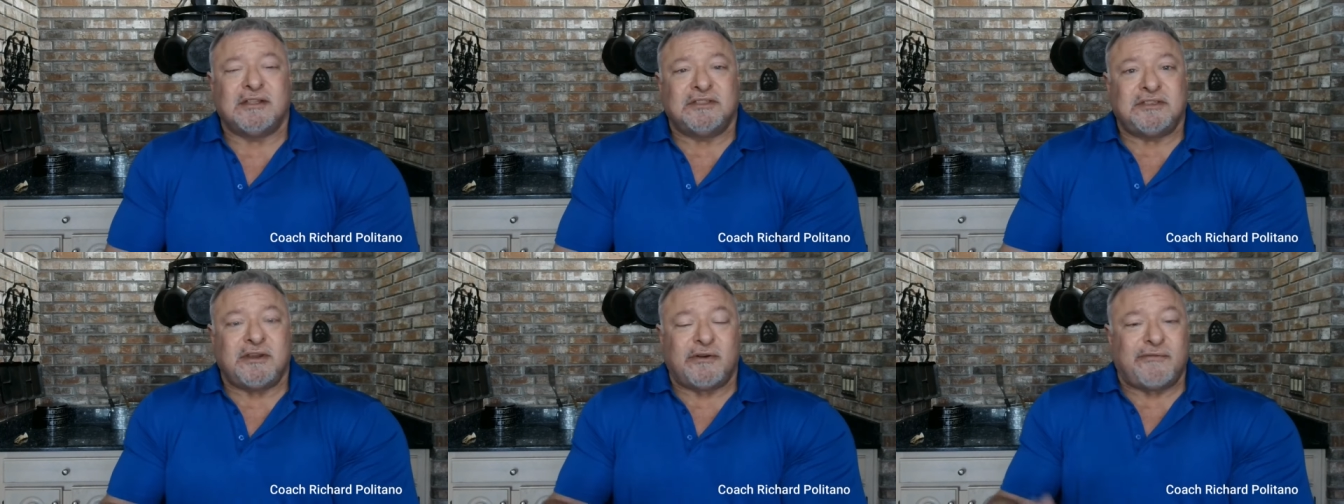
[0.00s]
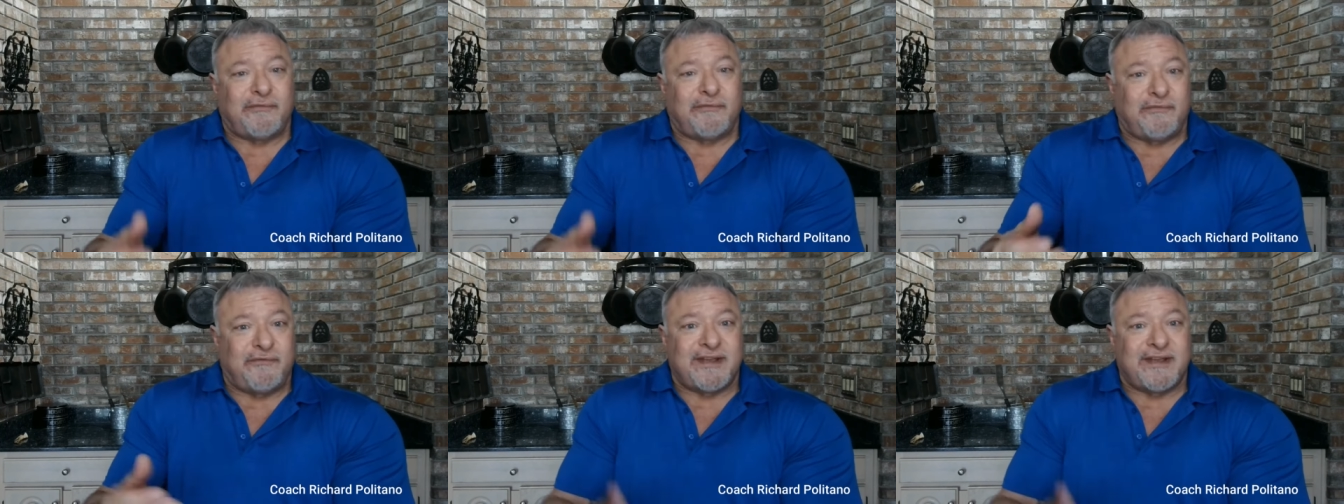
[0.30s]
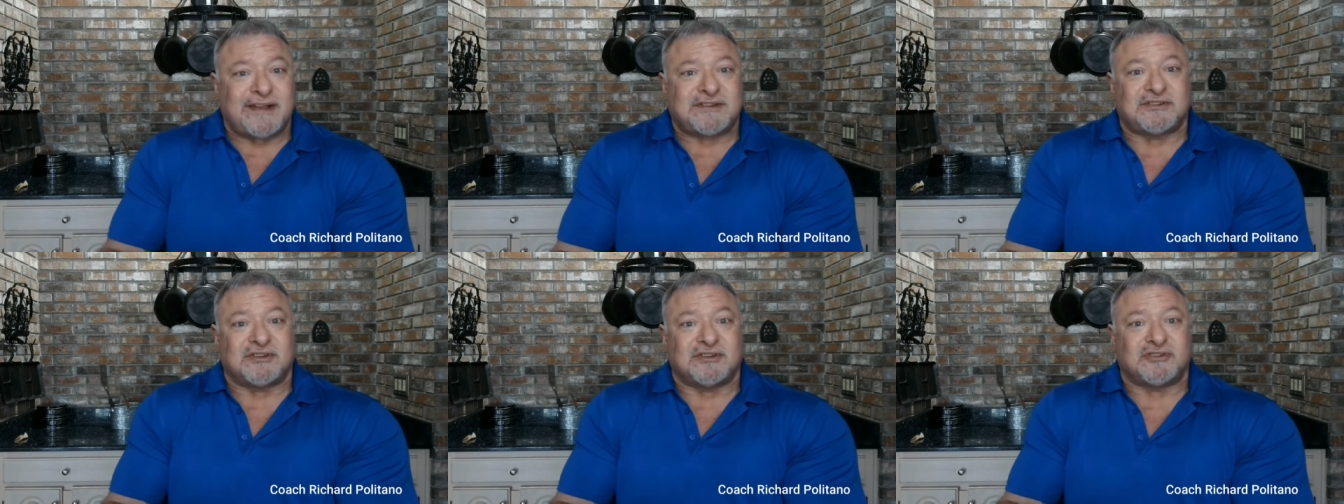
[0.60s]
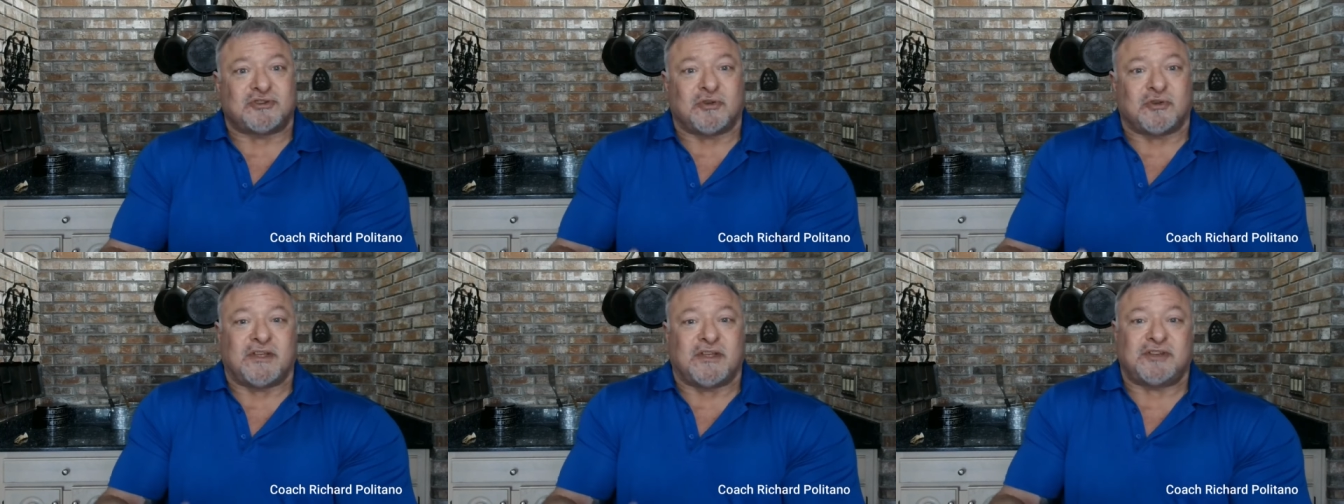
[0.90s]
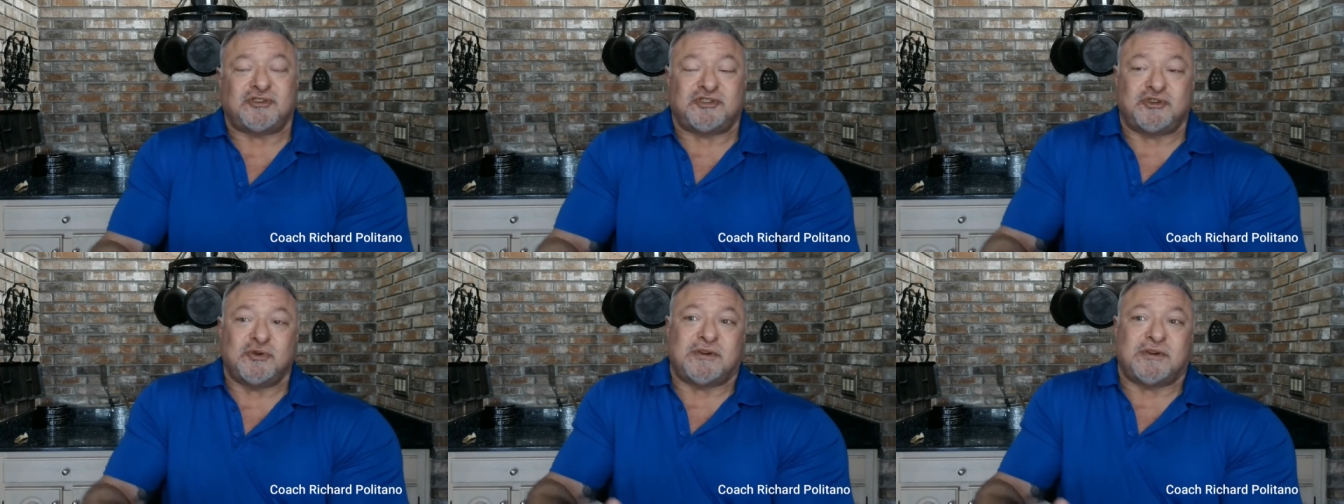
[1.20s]
They're fixes so
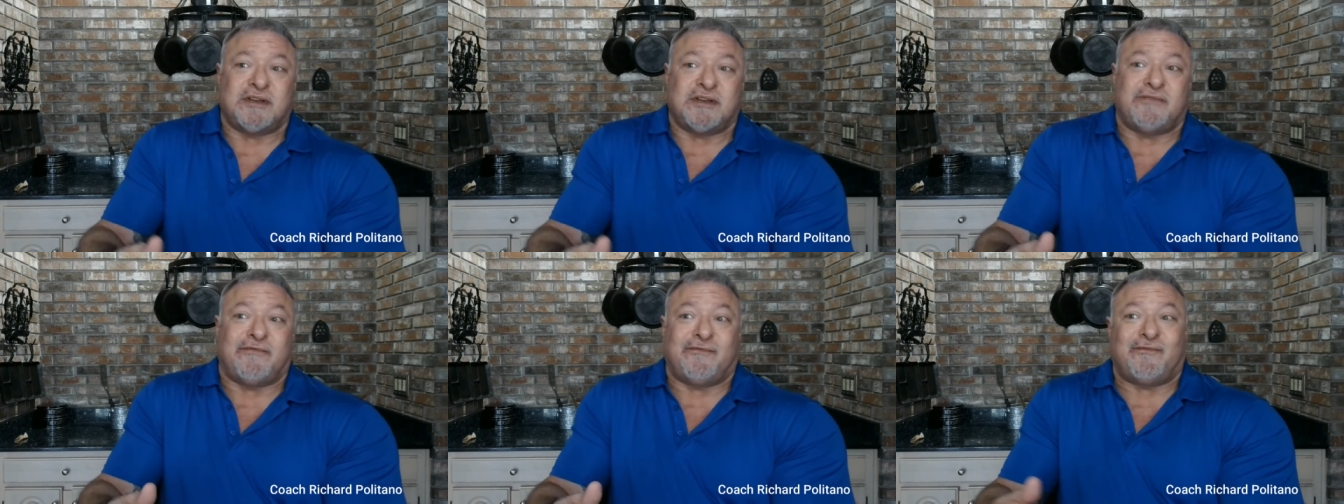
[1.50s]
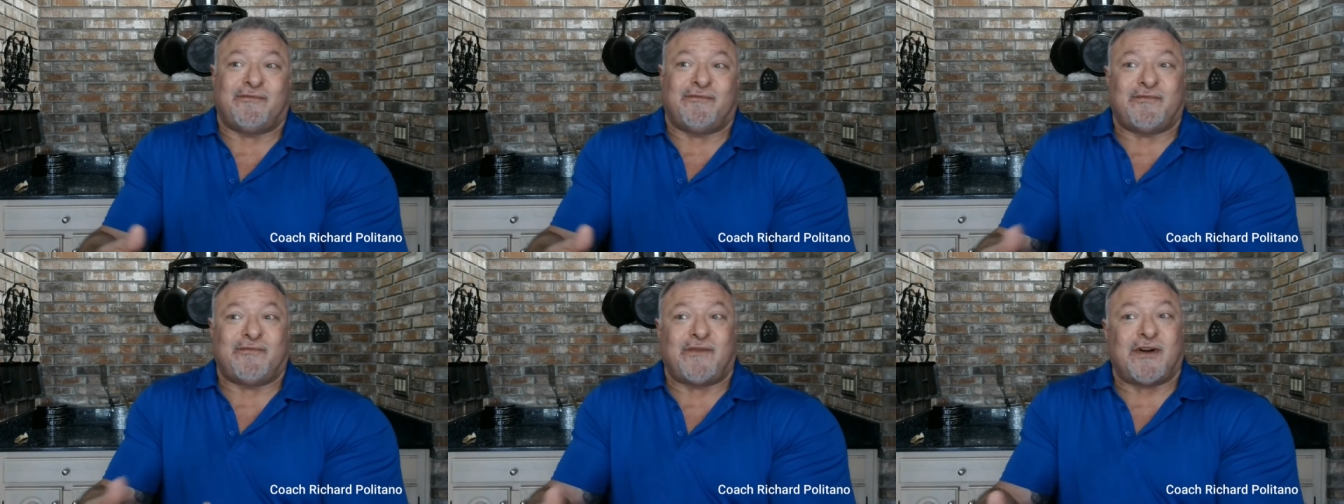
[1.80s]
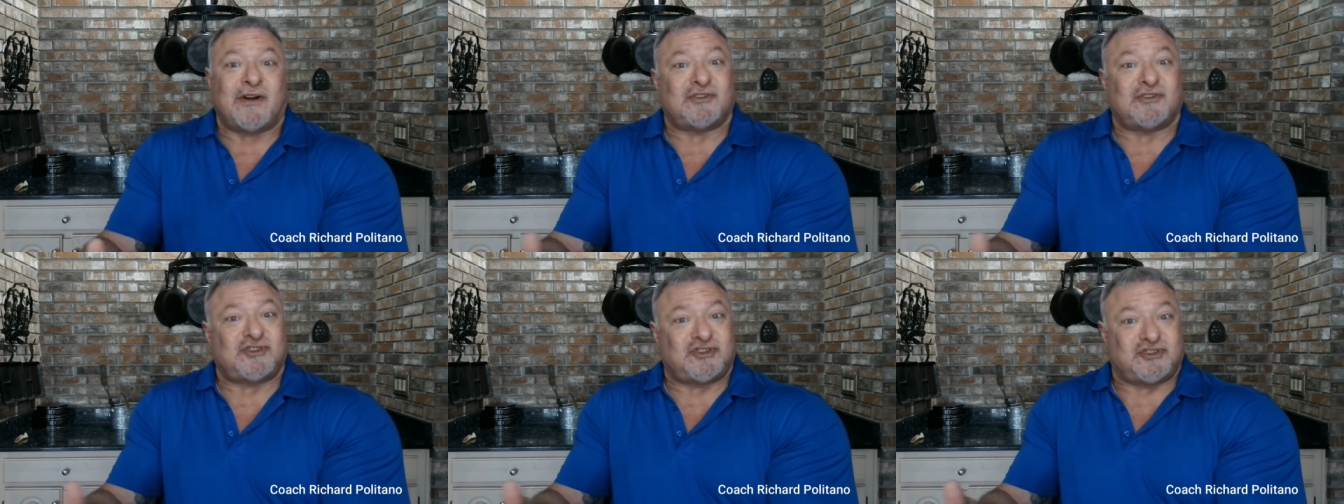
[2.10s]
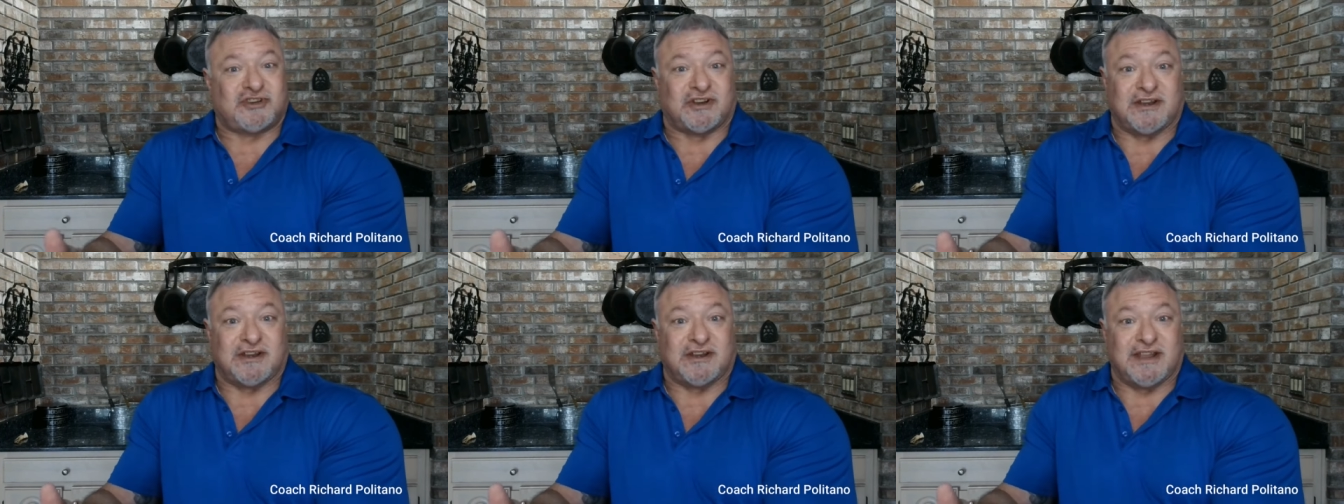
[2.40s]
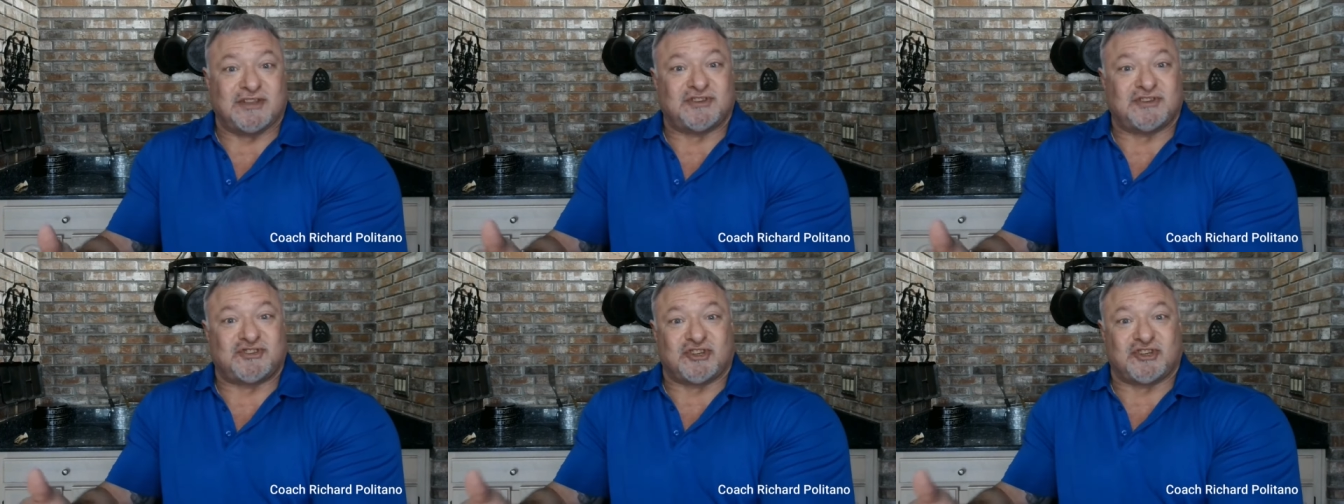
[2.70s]
that you could function
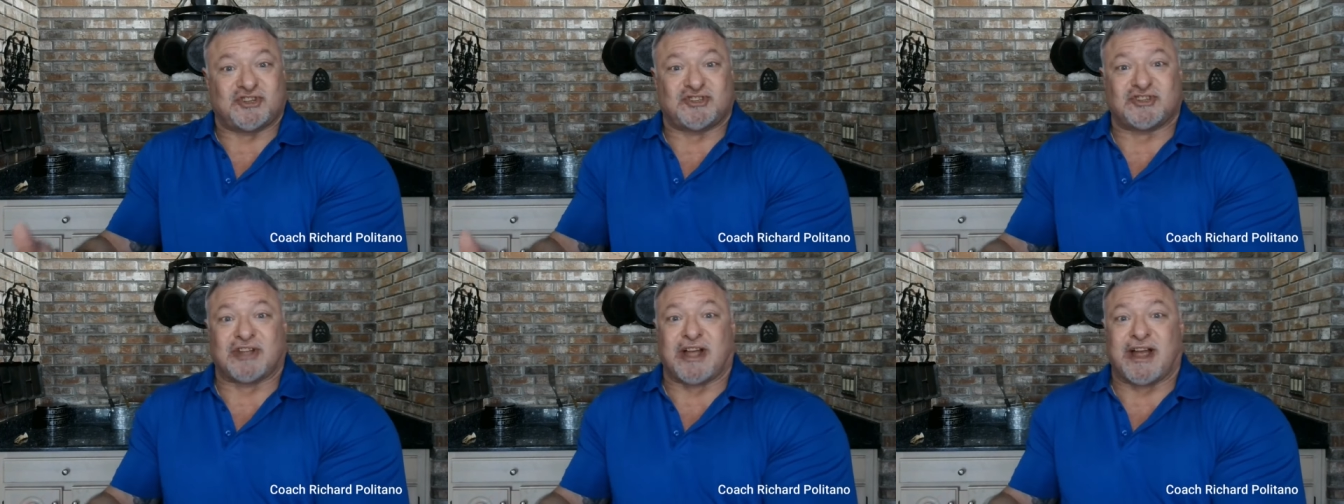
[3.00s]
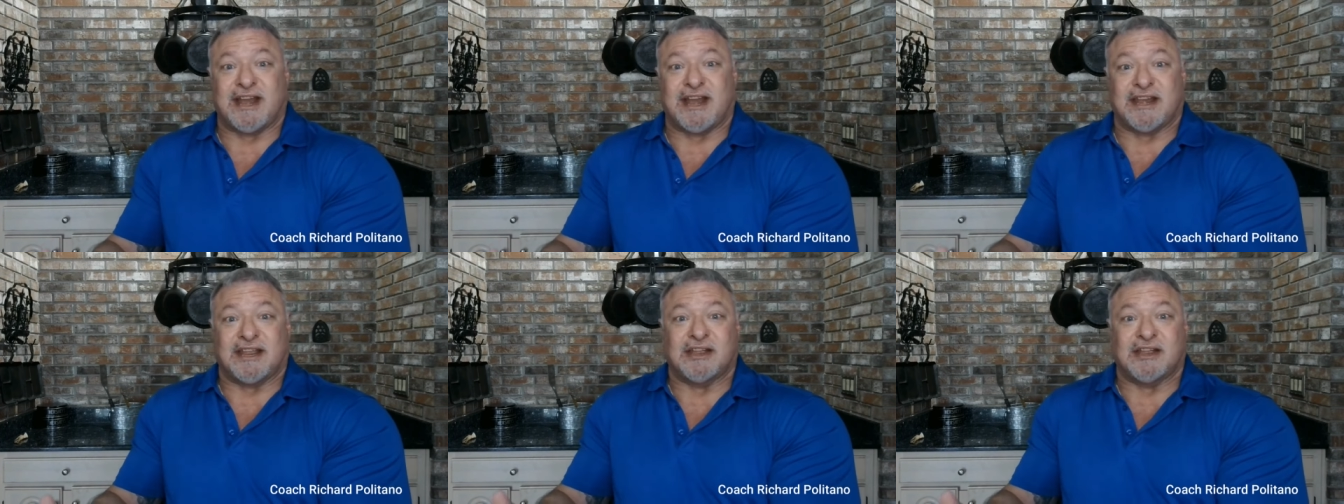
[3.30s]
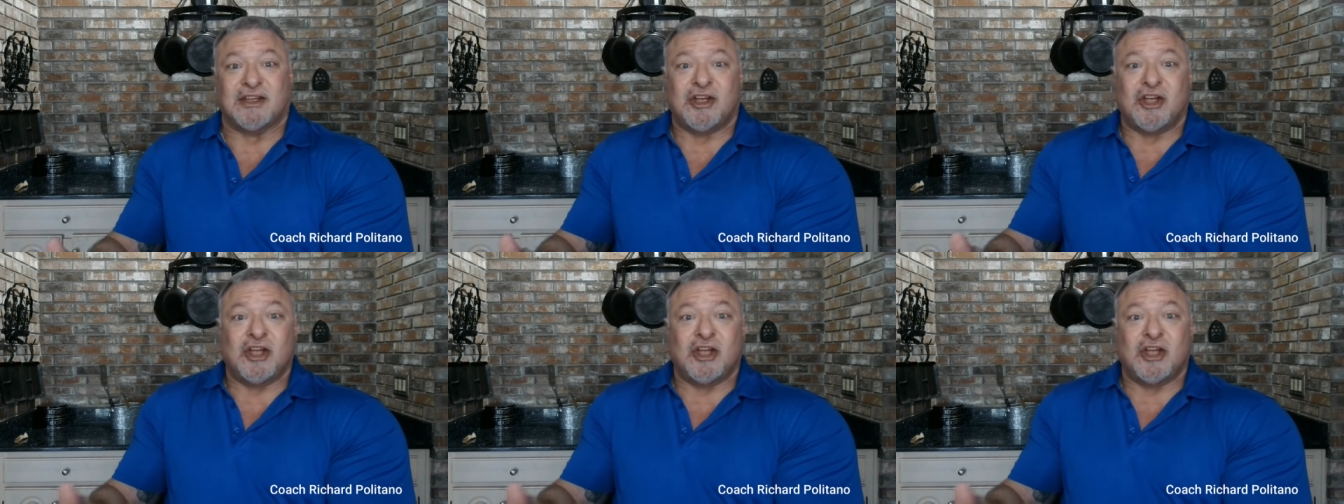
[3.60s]
in society.